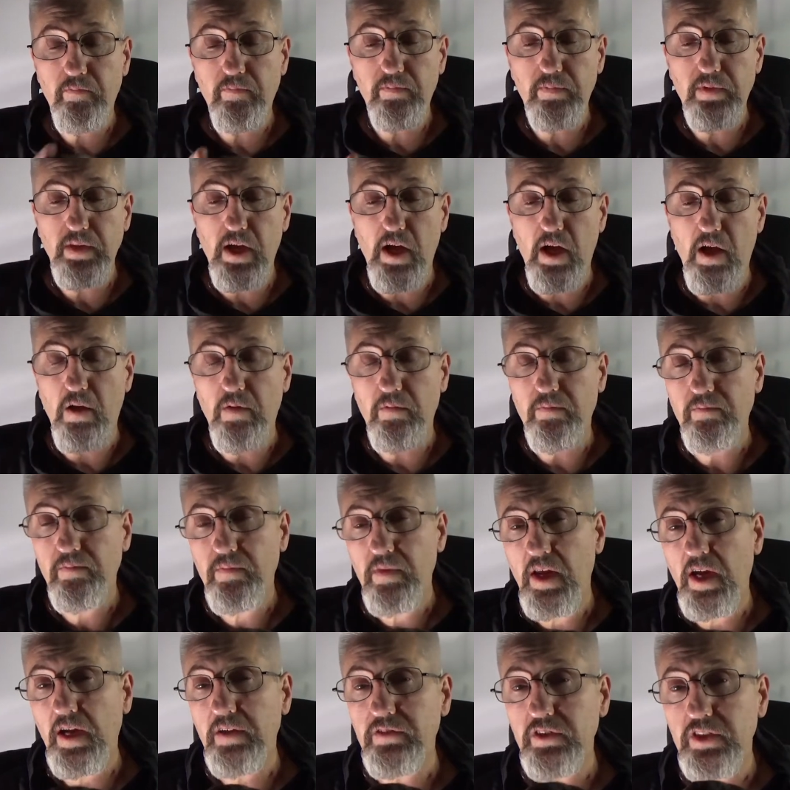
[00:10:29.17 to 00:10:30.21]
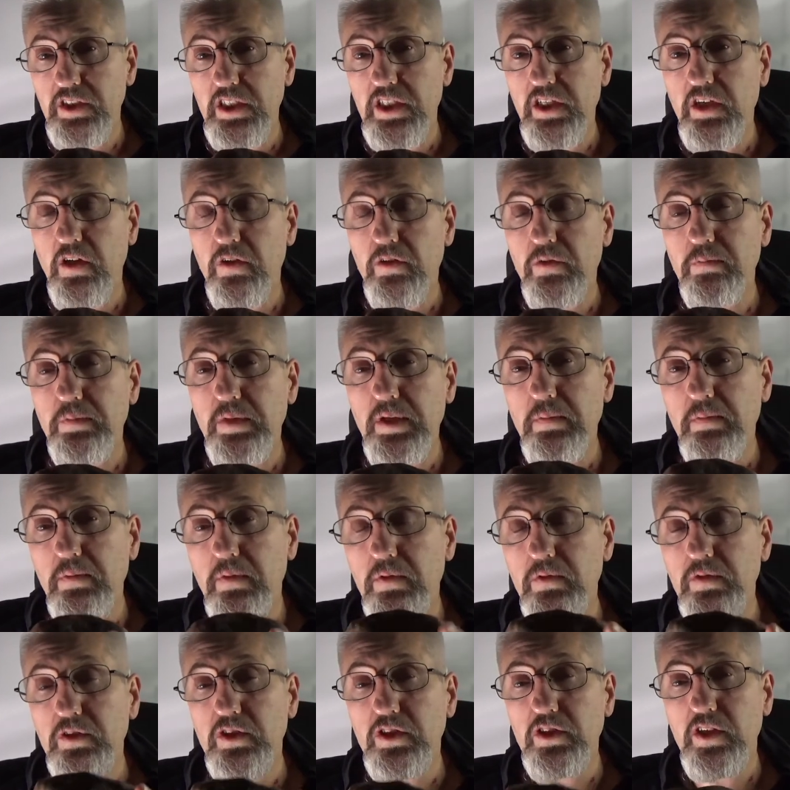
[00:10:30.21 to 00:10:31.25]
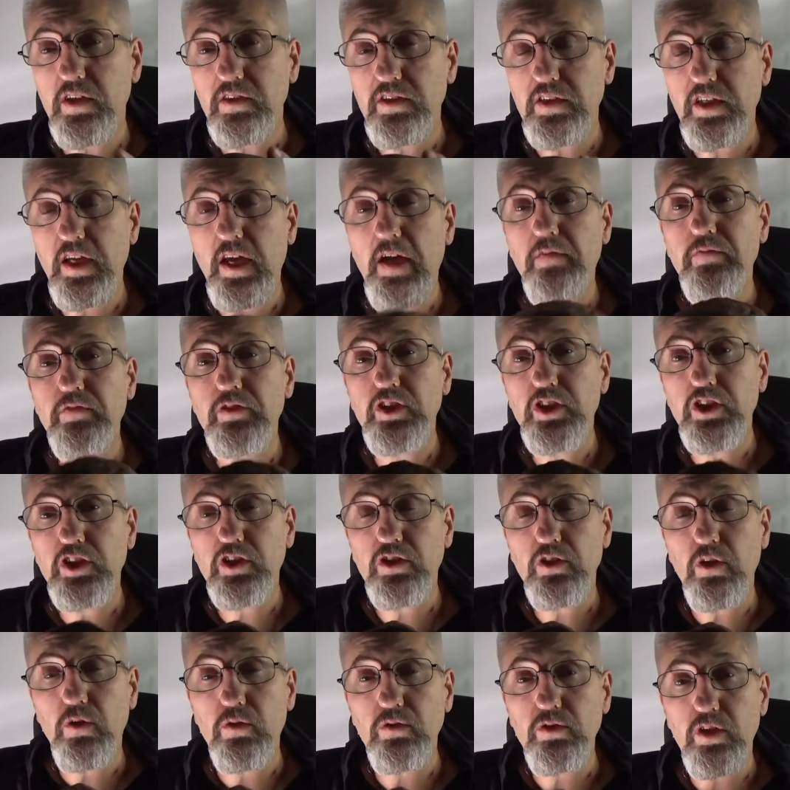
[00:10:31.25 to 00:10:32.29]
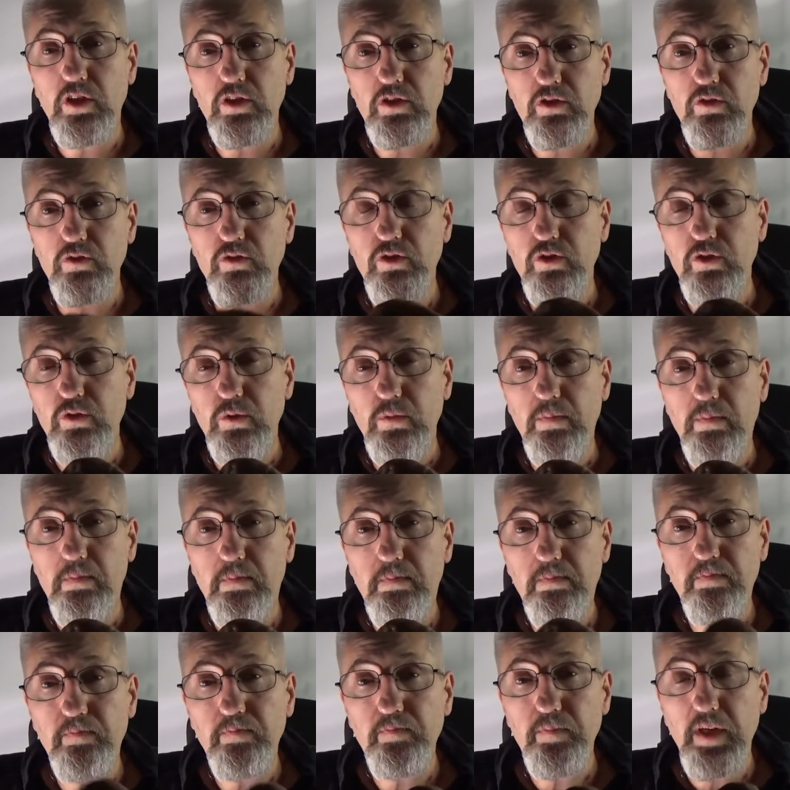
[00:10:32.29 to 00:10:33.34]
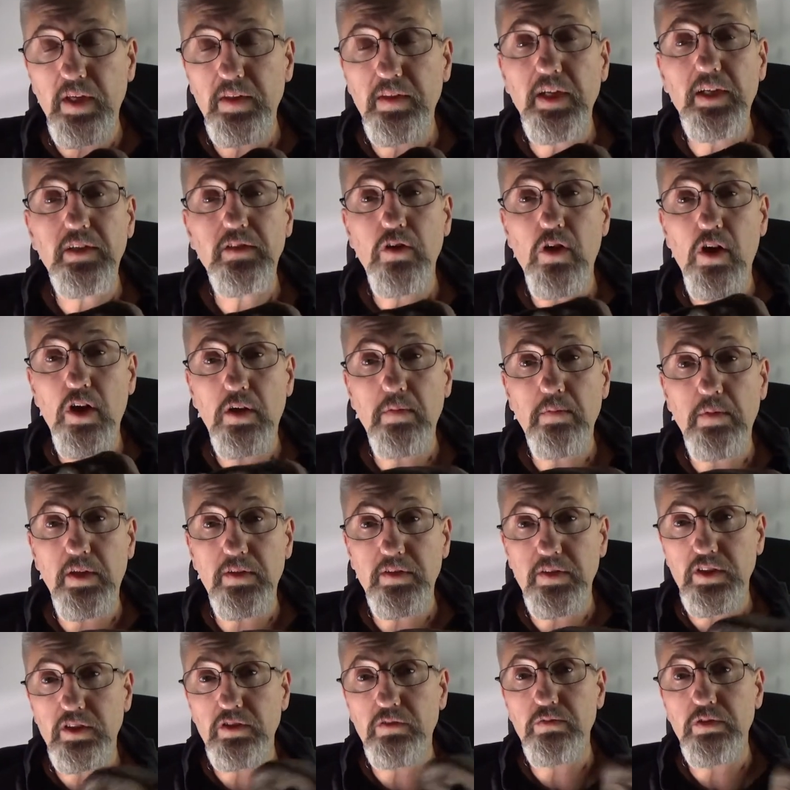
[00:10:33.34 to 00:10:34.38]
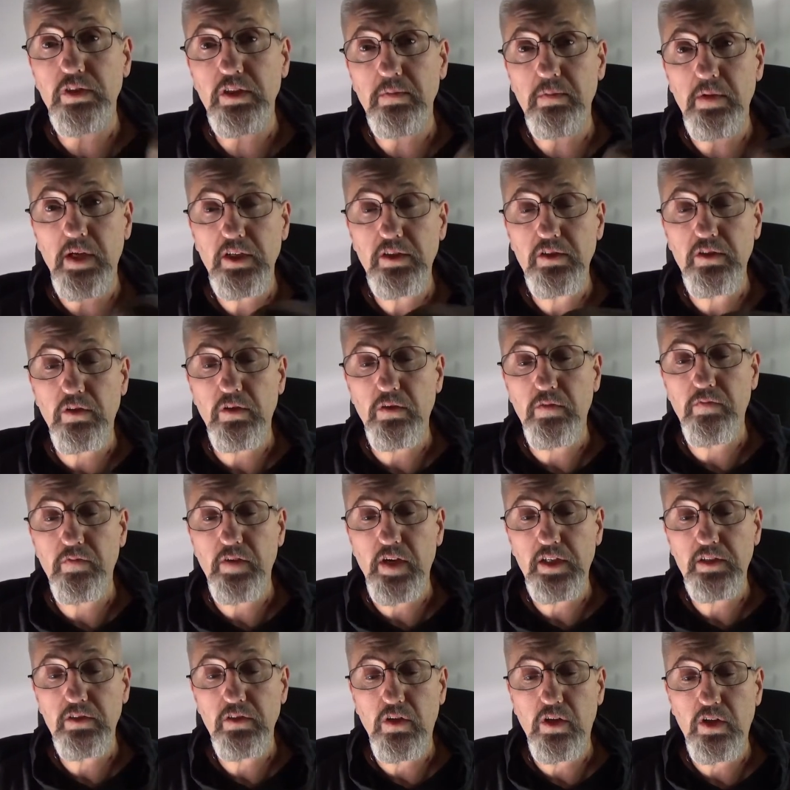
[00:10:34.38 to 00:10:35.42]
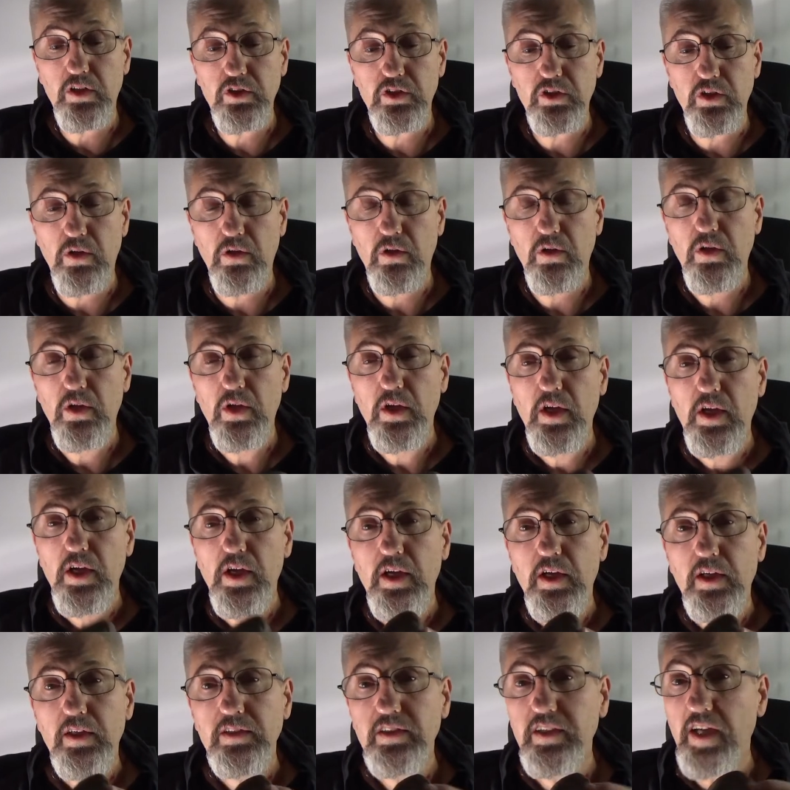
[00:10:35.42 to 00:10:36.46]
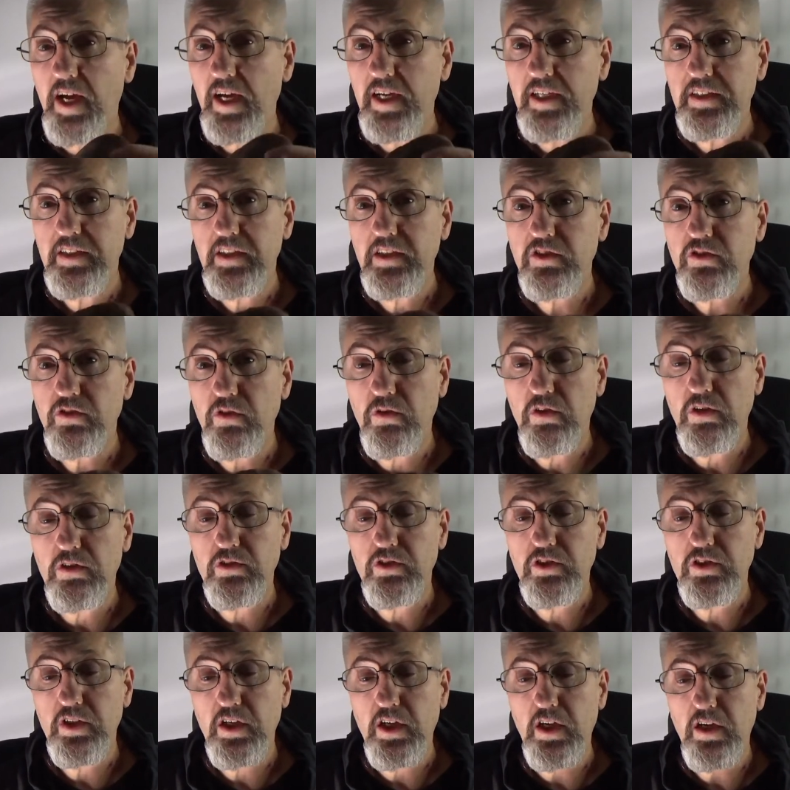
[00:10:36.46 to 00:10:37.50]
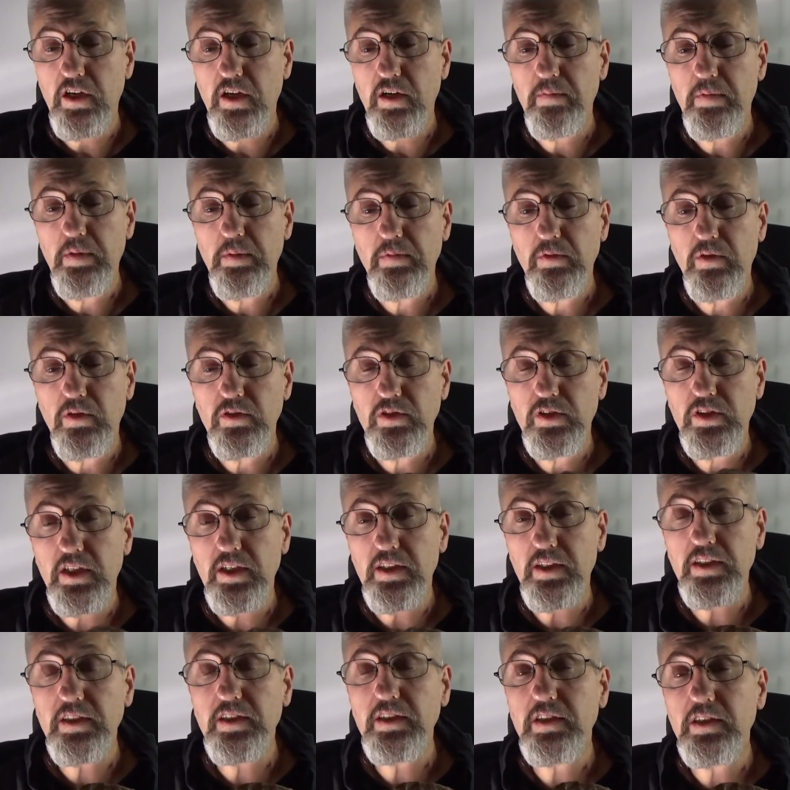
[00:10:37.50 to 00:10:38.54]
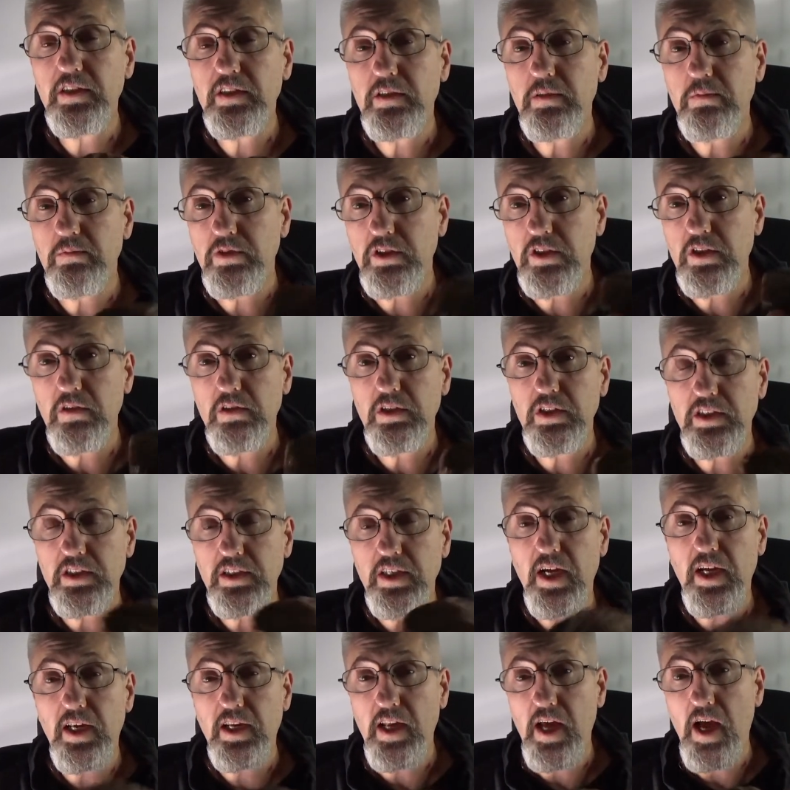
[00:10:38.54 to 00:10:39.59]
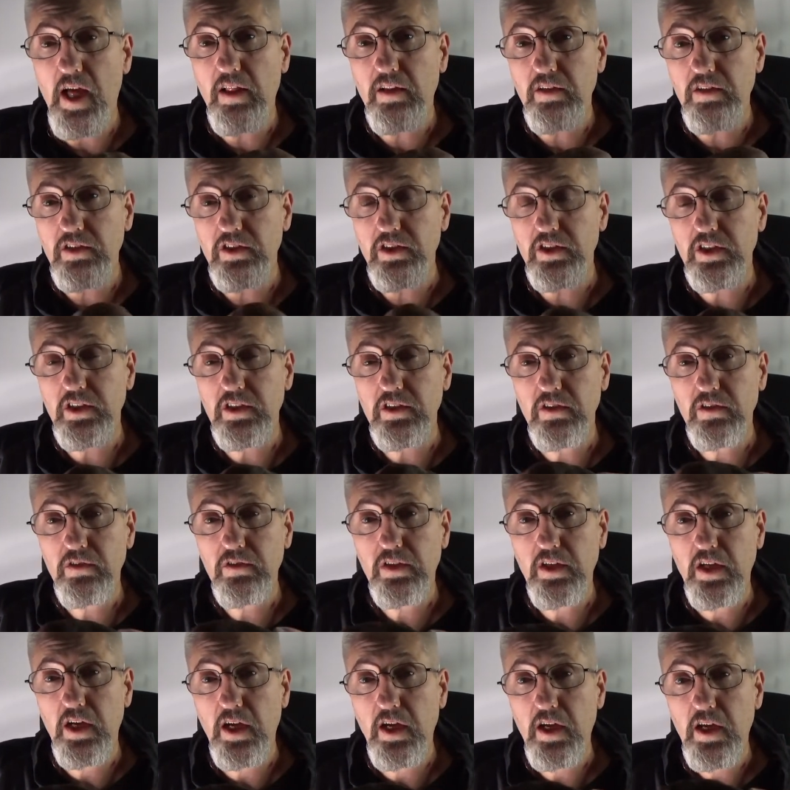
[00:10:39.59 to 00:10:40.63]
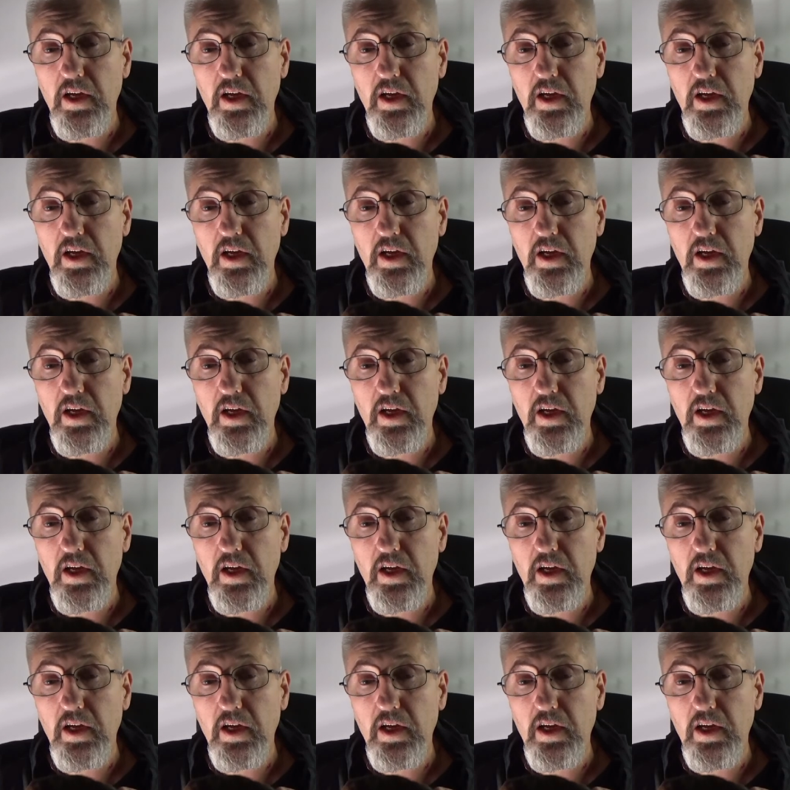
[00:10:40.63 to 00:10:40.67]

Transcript: Now, I've seen other people discussing effigy stones on YouTube, and they talk about this three-dimensional effect also. Scientists don't understand it, people don't understand it. This is some serious technology, okay?